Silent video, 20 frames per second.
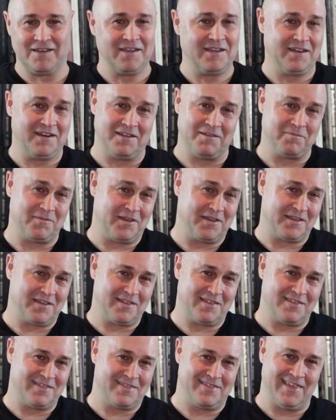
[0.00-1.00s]
And I'm like,
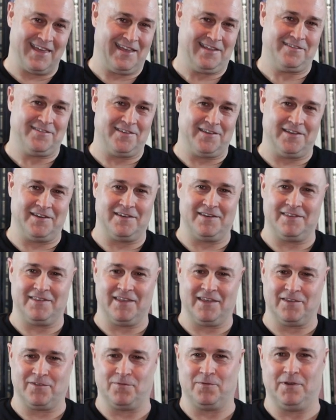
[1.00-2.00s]
that's it.
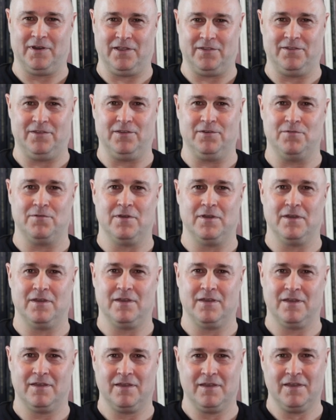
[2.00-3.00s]
That's what I'll do.
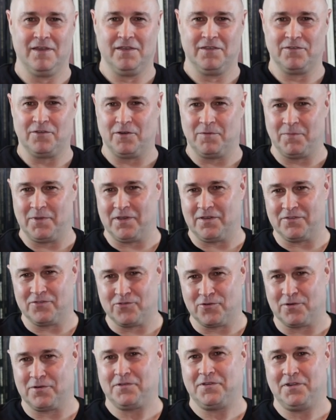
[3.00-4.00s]
So it'll be a
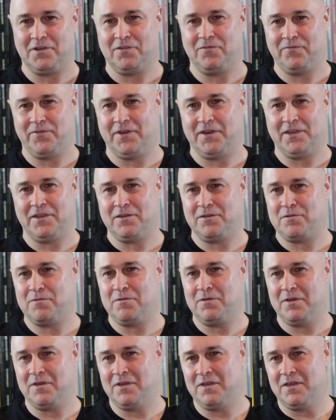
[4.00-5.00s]
short little
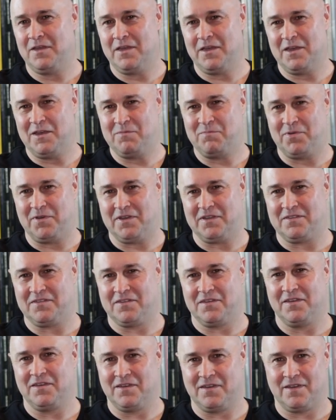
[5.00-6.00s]
video,
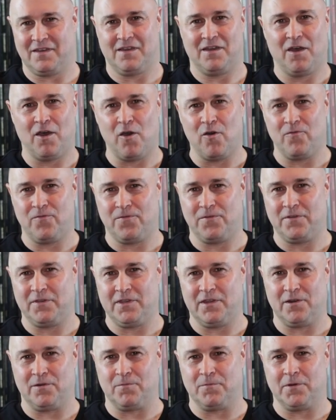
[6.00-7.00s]
but
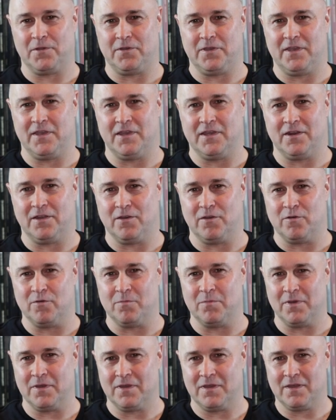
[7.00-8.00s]
hopefully it'll really hit
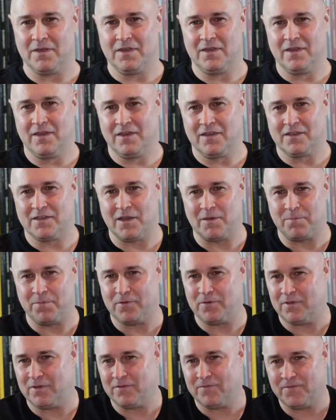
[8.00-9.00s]
home.
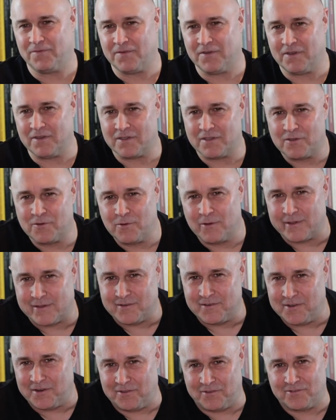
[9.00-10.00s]
Couple of
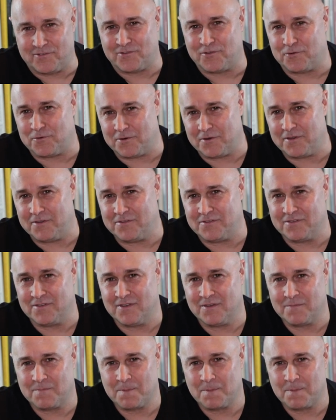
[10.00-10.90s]
quick little stories.